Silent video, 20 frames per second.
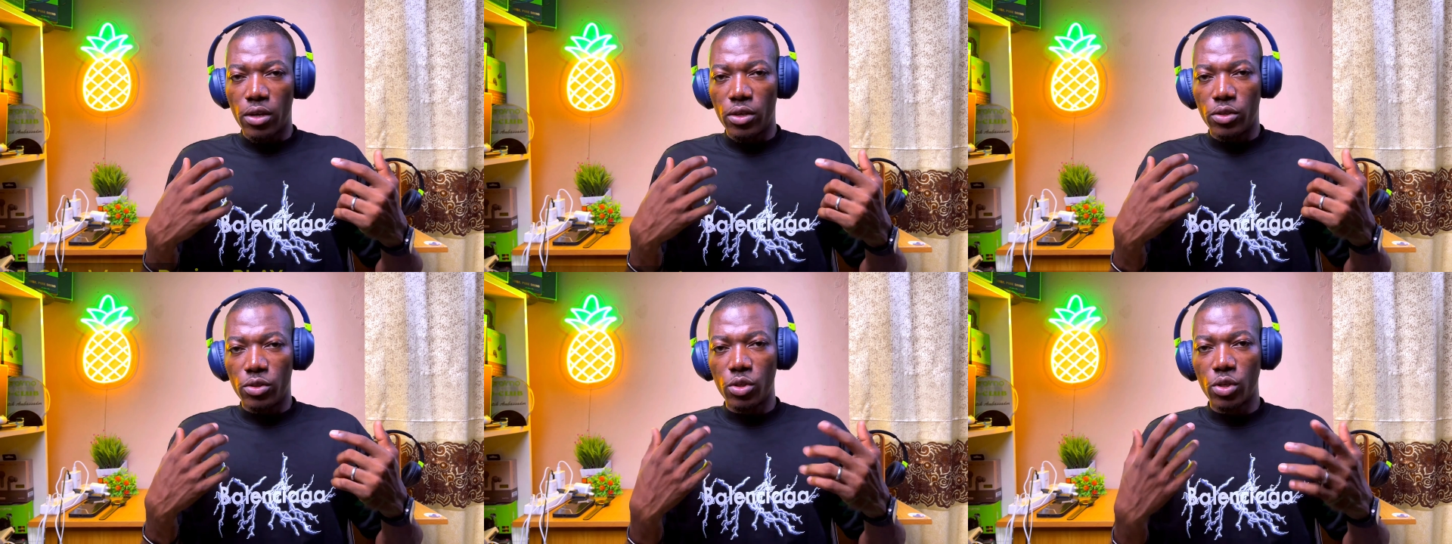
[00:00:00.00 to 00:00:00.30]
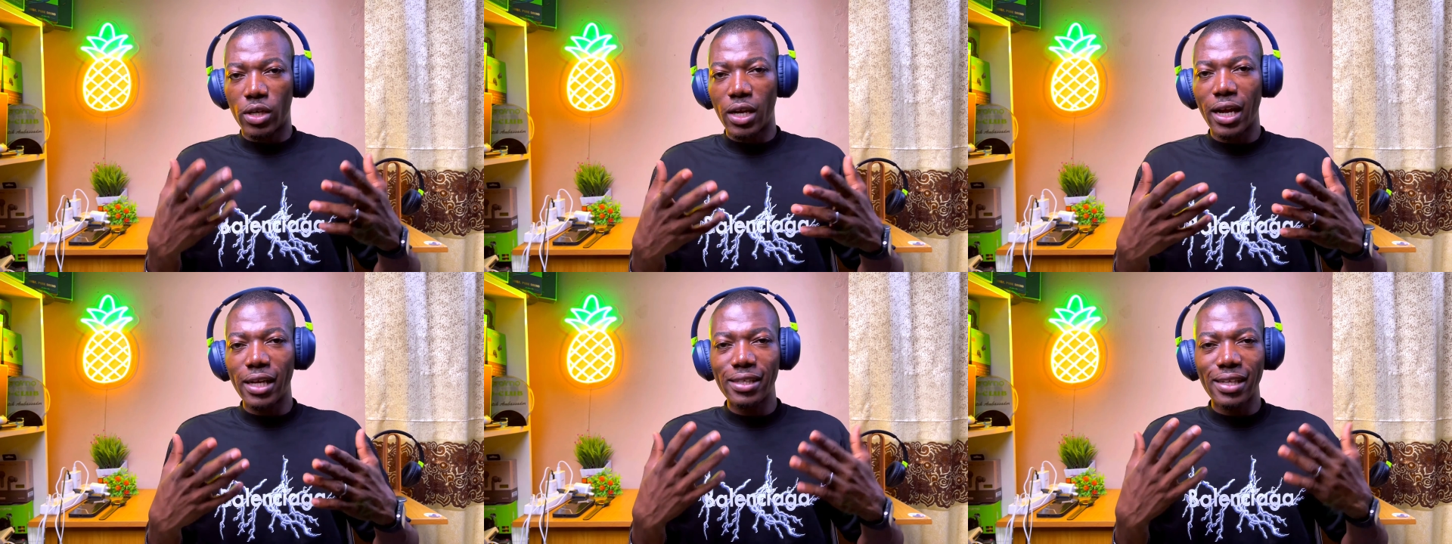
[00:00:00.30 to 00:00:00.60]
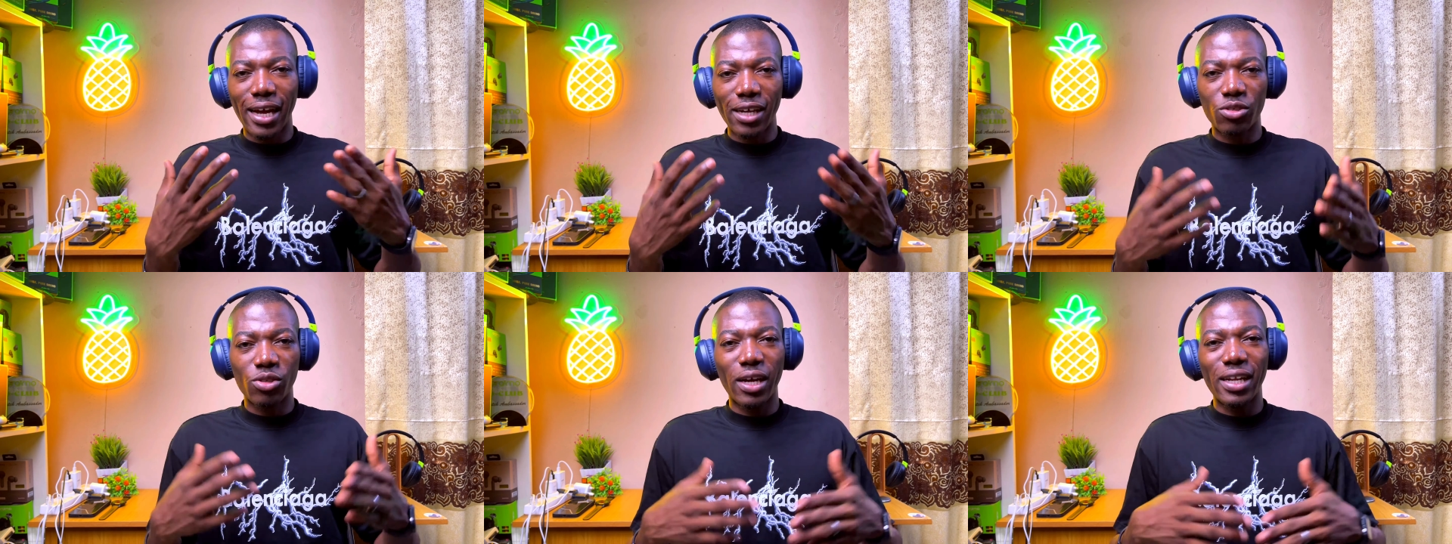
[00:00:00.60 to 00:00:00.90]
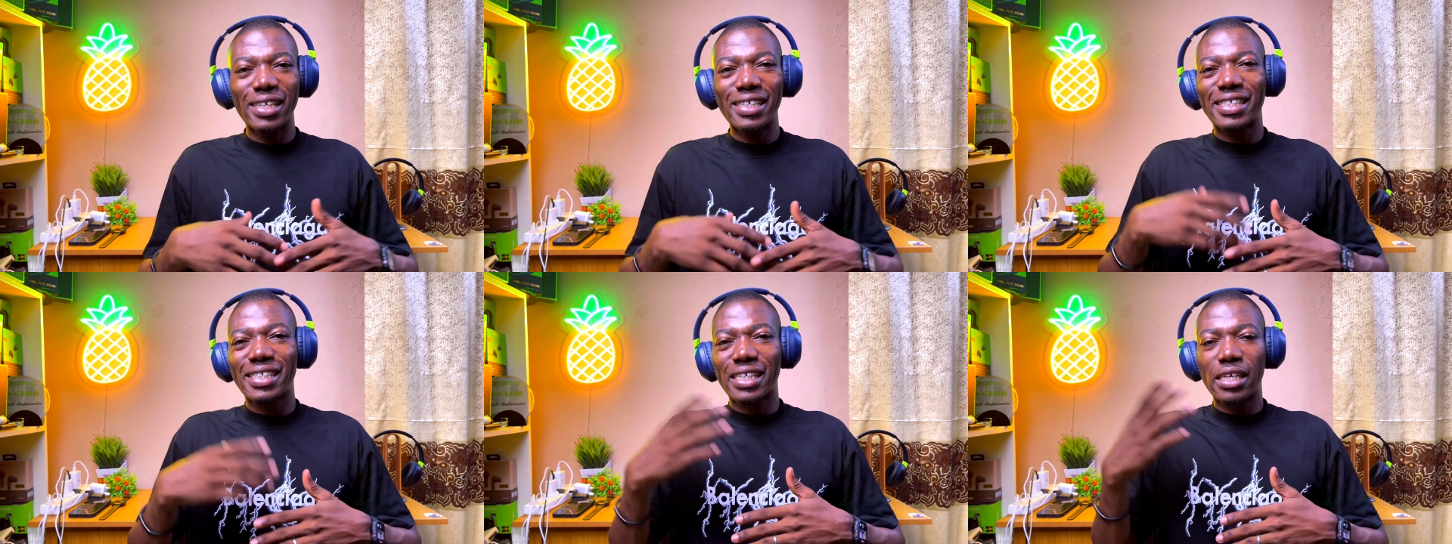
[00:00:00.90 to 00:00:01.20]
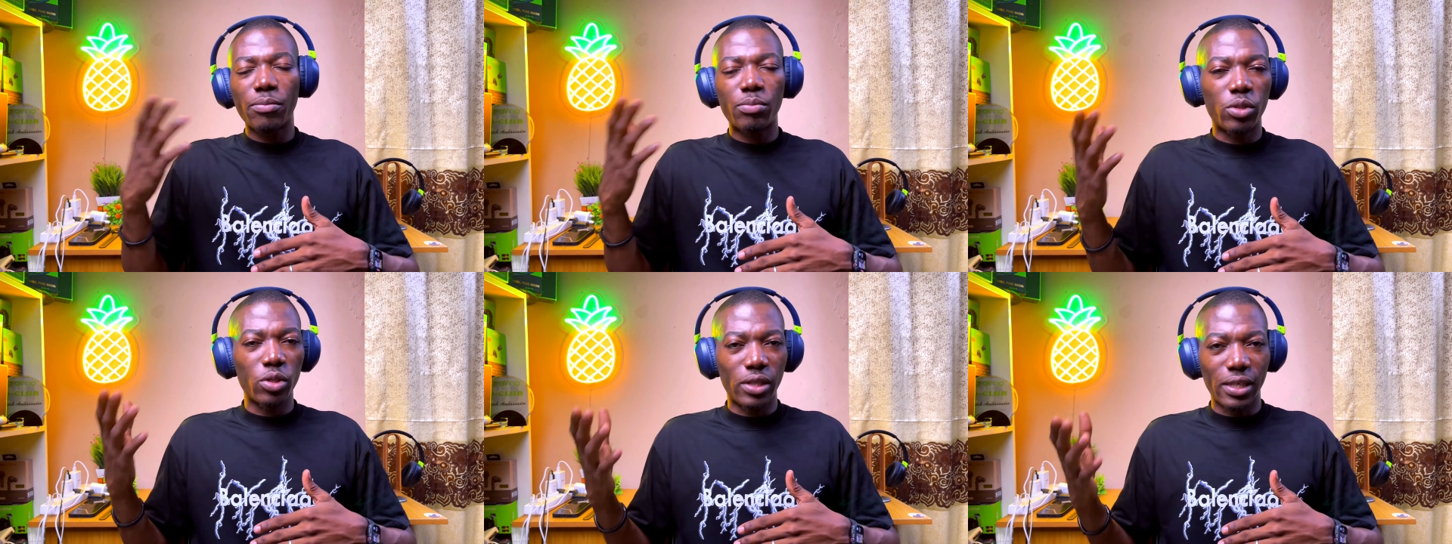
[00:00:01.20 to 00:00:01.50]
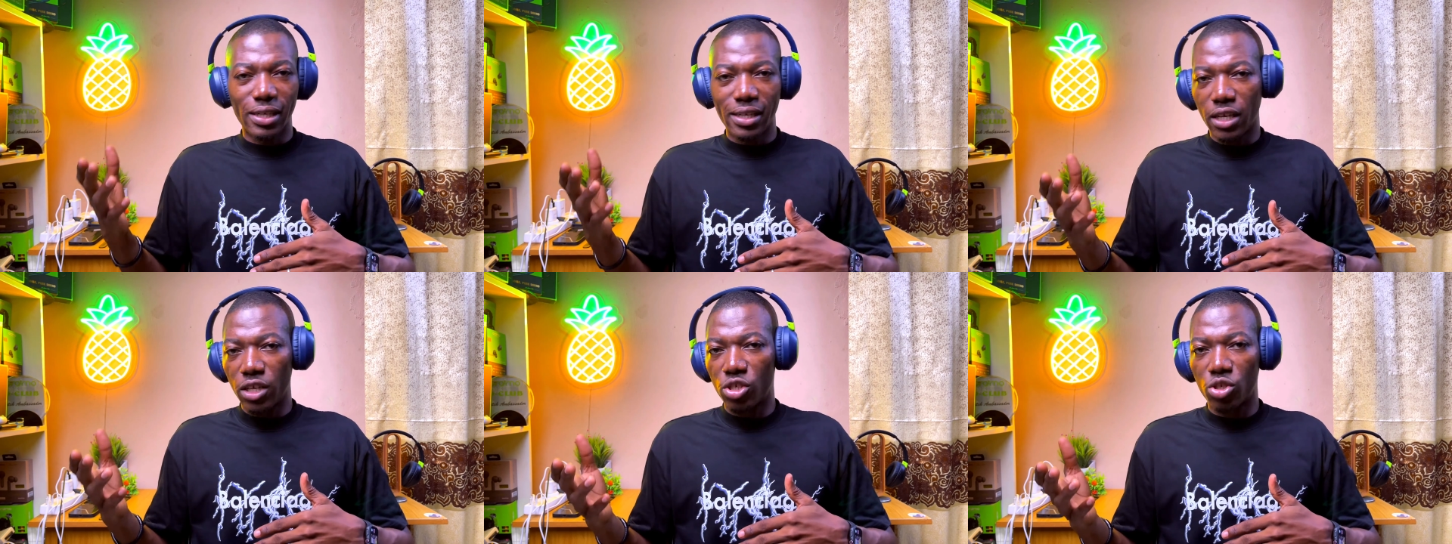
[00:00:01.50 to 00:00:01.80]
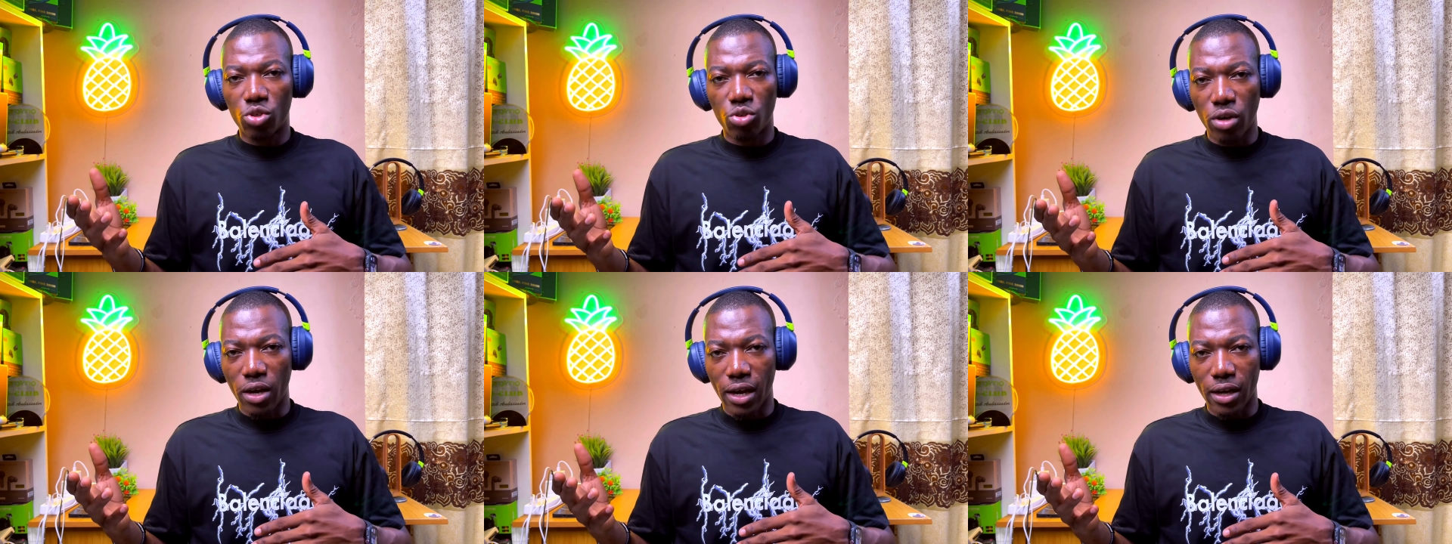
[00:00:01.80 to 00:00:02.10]
you can't actually skip to the next
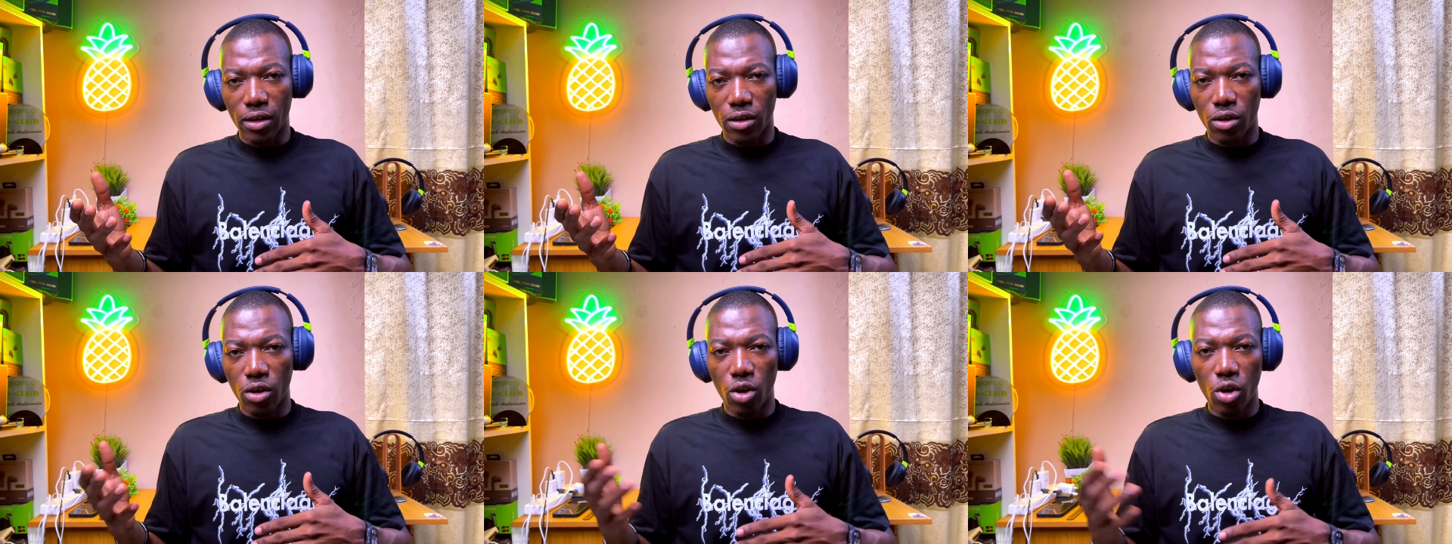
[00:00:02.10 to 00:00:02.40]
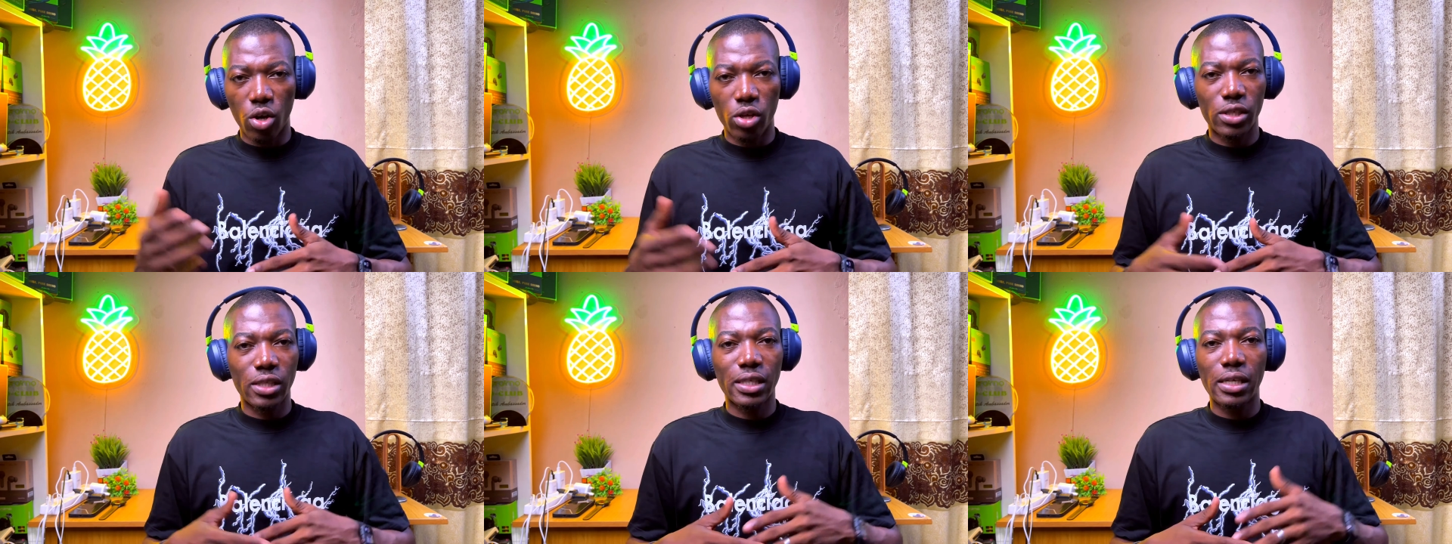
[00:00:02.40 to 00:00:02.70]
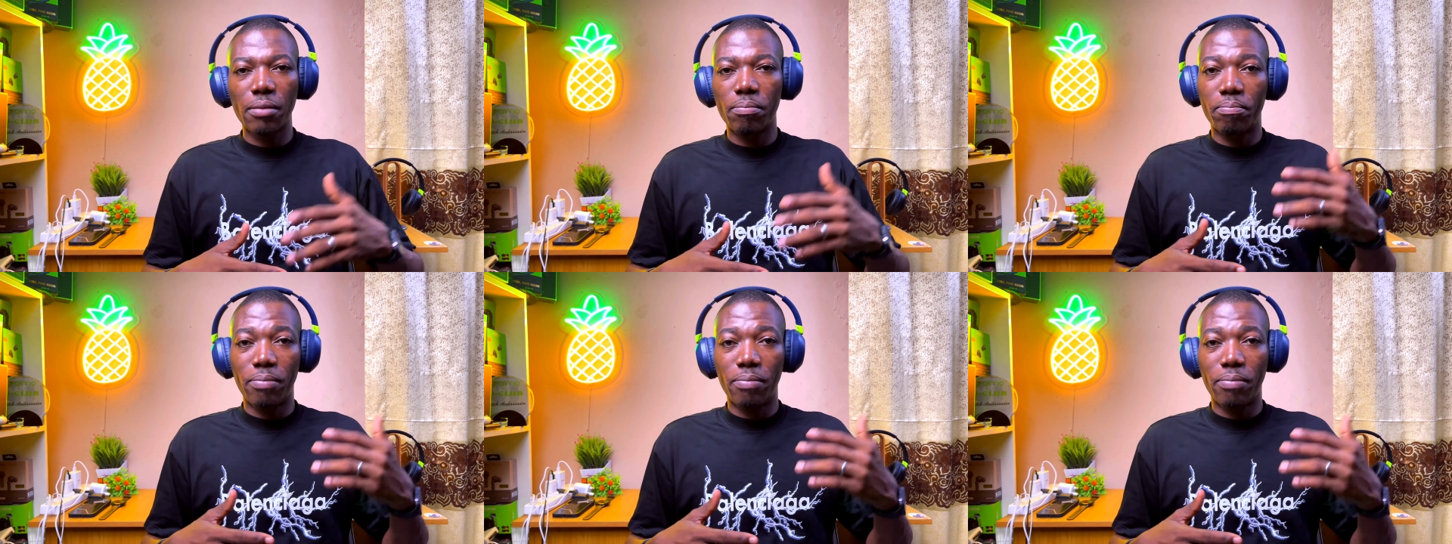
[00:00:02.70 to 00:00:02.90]
track or skip